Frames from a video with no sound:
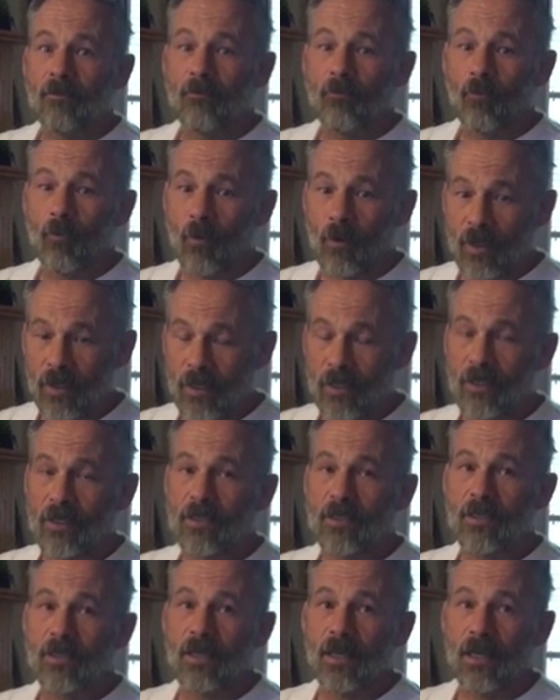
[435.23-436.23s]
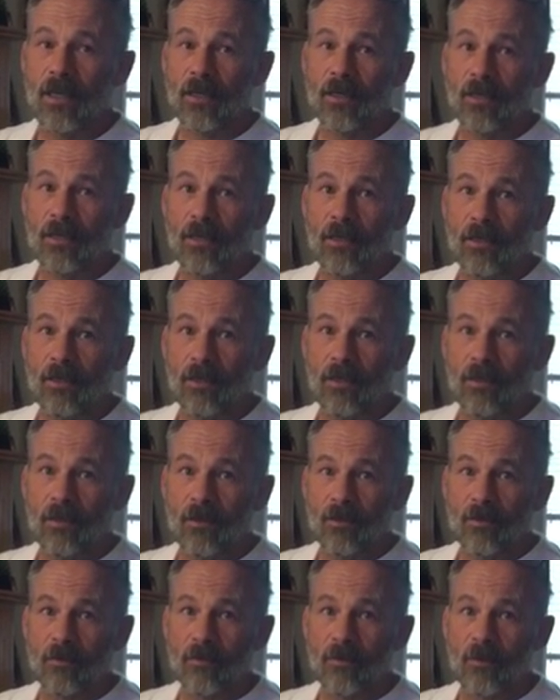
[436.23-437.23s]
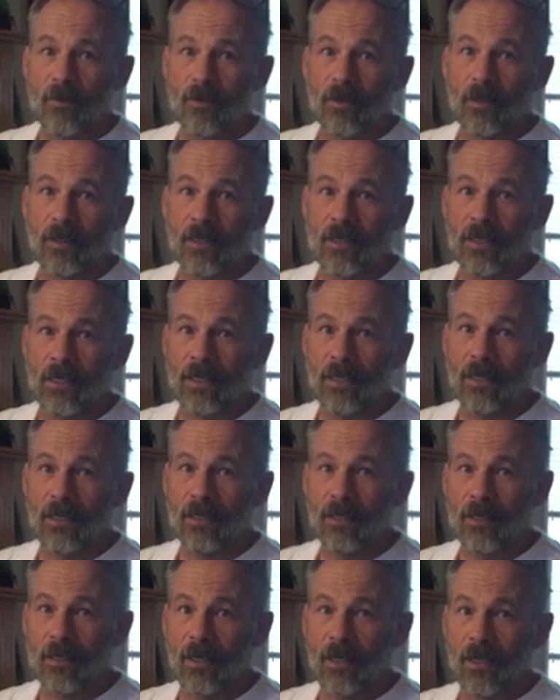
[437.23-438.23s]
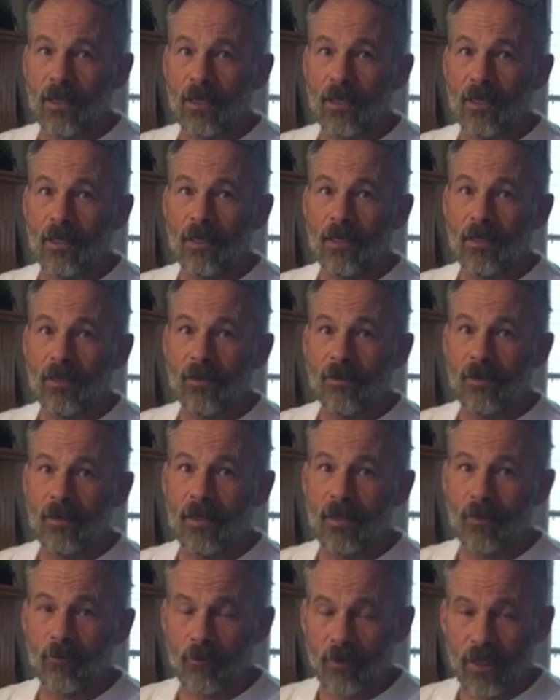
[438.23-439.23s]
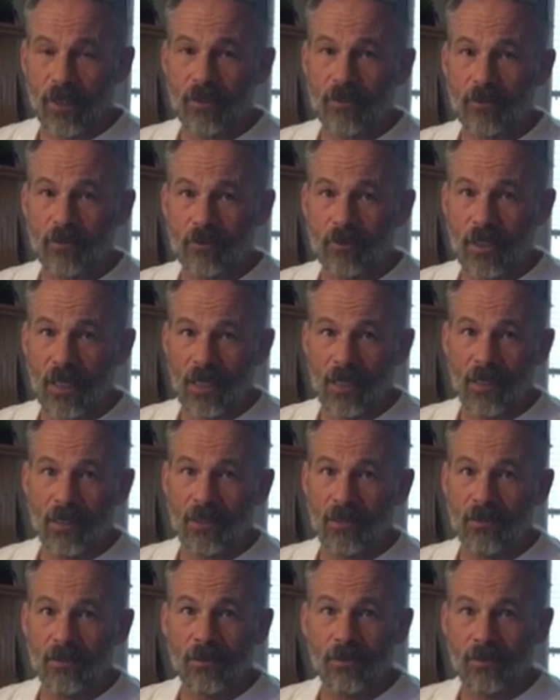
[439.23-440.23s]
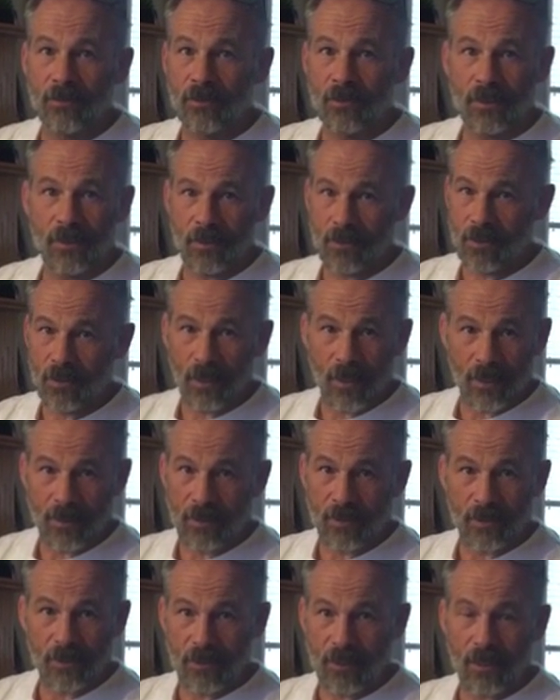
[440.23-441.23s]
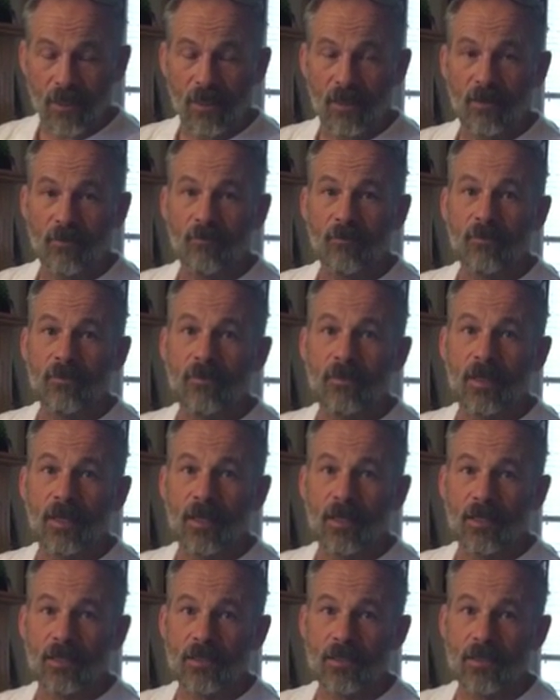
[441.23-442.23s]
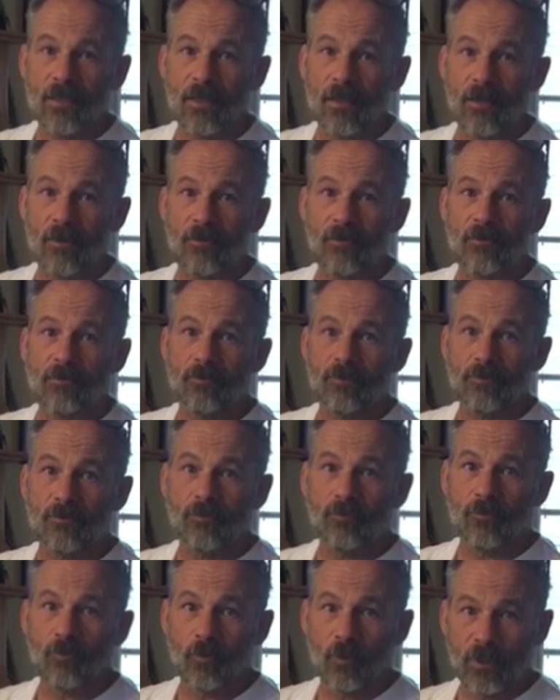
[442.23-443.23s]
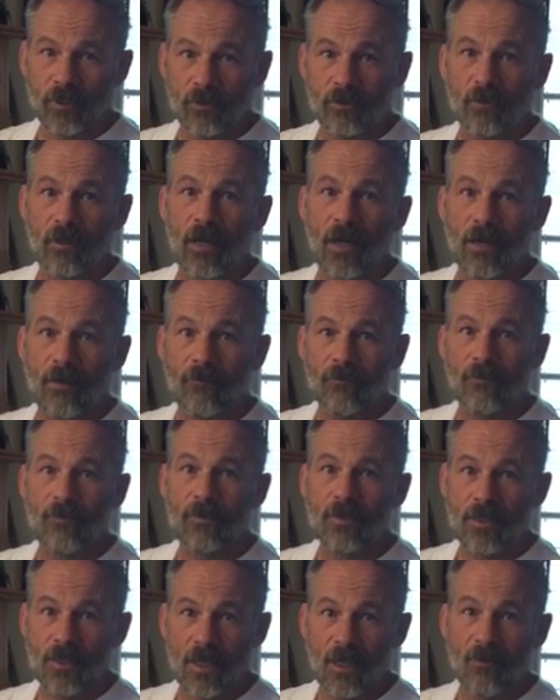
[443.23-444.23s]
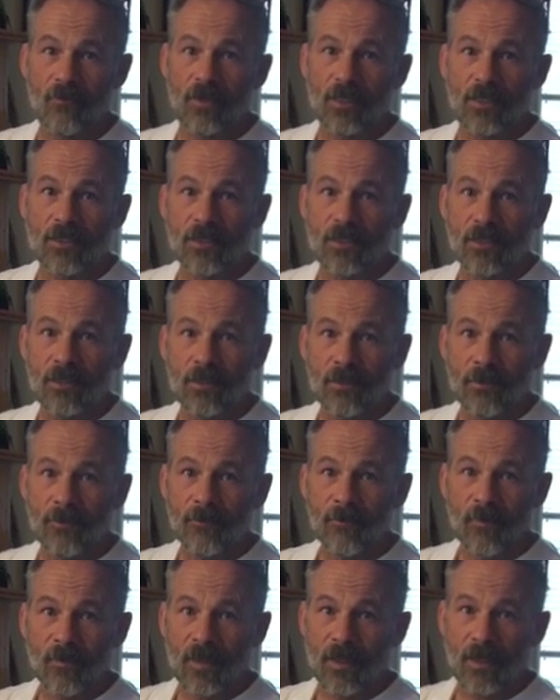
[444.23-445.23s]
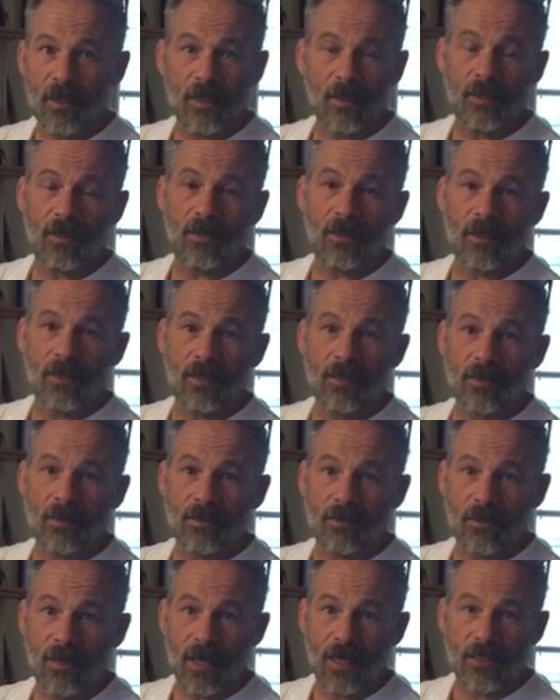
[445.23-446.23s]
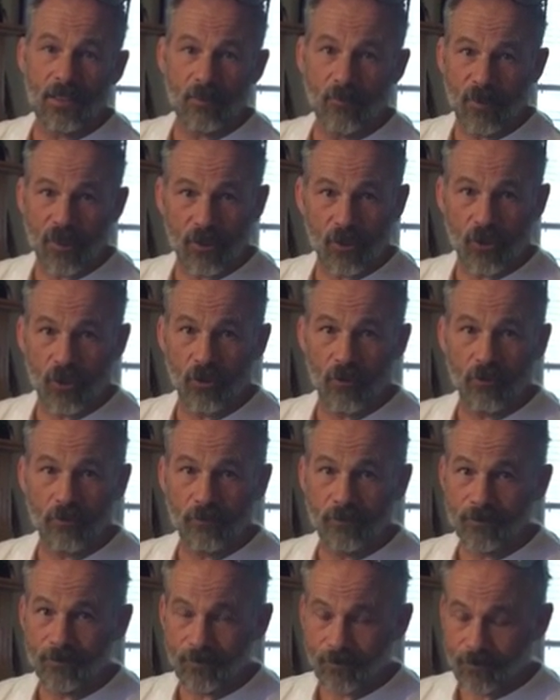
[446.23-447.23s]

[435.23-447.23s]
one is that getting a theoretical gain is not the same as a real life savings. And that's been shown.